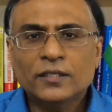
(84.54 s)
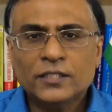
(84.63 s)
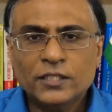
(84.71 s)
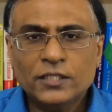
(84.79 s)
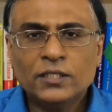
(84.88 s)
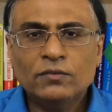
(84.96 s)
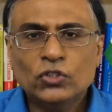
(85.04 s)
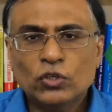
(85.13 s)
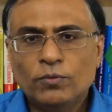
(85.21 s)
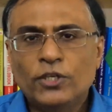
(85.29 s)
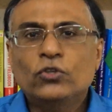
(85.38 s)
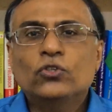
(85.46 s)
the system
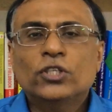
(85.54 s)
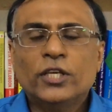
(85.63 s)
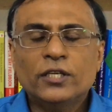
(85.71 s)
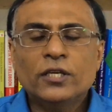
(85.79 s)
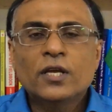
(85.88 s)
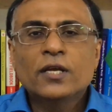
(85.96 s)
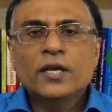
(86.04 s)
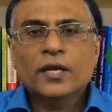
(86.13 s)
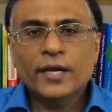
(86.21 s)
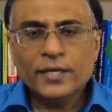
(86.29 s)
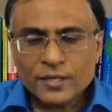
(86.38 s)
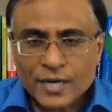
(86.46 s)
should be using
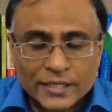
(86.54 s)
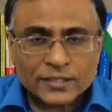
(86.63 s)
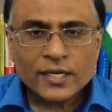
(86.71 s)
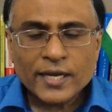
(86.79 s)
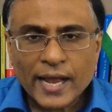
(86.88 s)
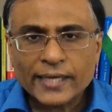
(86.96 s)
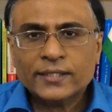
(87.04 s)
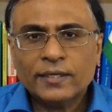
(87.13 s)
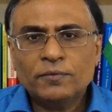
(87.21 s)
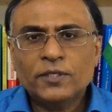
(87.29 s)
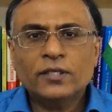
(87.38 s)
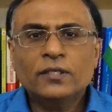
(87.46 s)
internationally
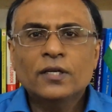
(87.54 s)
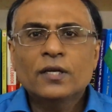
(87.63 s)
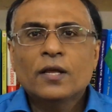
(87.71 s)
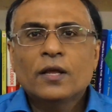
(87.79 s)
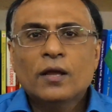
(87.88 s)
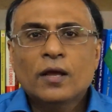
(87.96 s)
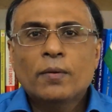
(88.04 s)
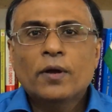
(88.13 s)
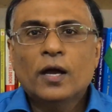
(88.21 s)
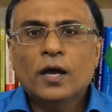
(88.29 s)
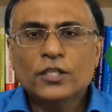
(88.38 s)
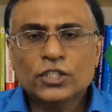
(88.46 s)
accepted
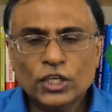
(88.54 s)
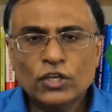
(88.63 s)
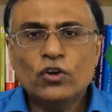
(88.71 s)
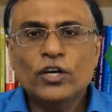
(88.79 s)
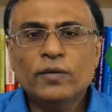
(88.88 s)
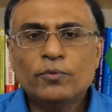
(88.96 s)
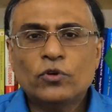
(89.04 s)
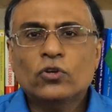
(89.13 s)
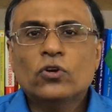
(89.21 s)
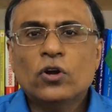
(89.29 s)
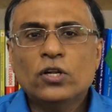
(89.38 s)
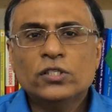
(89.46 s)
security
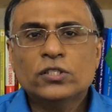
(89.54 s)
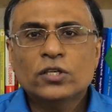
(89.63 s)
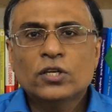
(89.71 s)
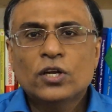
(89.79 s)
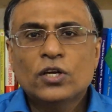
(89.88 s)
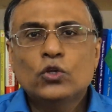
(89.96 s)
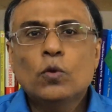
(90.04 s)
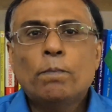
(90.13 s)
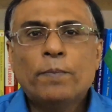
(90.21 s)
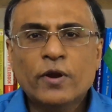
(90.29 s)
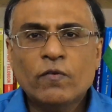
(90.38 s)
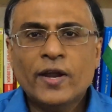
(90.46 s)
protocols
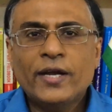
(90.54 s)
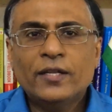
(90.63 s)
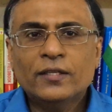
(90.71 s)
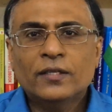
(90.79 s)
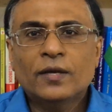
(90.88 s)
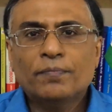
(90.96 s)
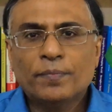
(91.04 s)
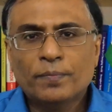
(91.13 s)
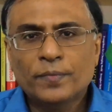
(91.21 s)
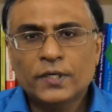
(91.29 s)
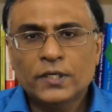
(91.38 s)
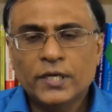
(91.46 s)
to prevent
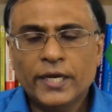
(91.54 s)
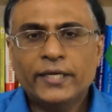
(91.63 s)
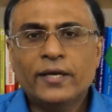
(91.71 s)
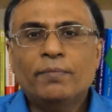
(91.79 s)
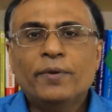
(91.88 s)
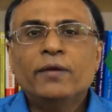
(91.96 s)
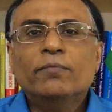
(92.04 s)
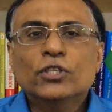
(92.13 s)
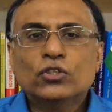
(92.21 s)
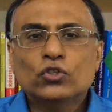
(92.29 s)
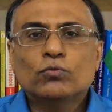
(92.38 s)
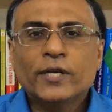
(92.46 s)
the data being
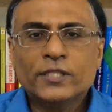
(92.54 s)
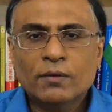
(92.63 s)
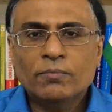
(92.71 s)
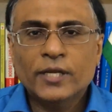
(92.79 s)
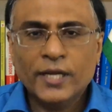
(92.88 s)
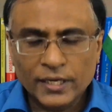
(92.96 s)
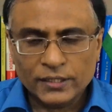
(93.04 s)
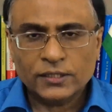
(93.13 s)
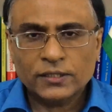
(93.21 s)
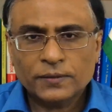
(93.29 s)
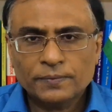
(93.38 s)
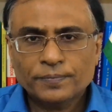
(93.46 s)
misused by somebody
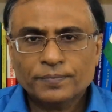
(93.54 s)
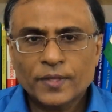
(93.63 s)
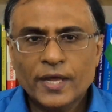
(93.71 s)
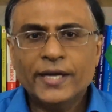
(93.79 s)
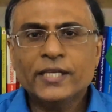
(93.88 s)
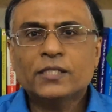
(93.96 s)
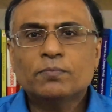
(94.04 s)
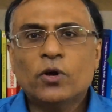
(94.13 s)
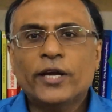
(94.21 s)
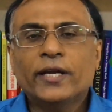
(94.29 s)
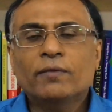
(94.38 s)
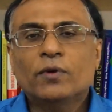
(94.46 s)
else. That is
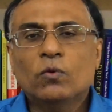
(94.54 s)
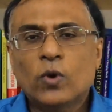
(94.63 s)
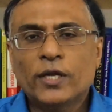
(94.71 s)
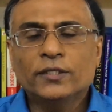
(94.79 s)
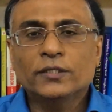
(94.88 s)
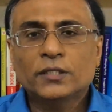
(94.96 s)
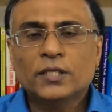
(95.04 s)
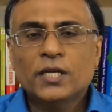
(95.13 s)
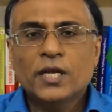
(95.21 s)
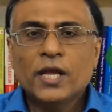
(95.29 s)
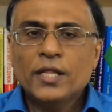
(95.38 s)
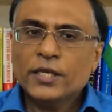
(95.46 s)
point number one.
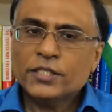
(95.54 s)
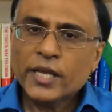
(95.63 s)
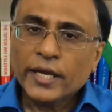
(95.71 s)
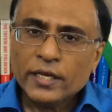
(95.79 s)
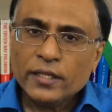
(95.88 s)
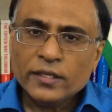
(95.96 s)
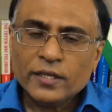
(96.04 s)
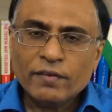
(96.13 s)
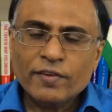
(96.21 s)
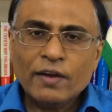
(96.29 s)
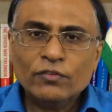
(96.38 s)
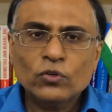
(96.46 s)
The second thing
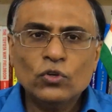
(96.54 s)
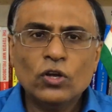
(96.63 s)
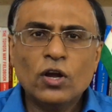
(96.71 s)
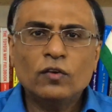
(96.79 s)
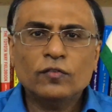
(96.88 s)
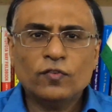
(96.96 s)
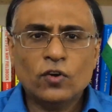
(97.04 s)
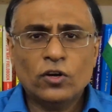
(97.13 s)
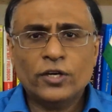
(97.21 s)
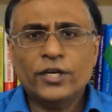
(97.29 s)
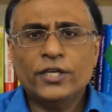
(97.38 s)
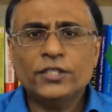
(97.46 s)
that we have to look out
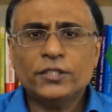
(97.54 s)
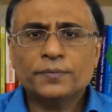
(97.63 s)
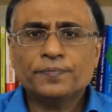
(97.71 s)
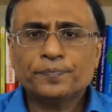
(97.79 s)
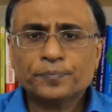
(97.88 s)
for is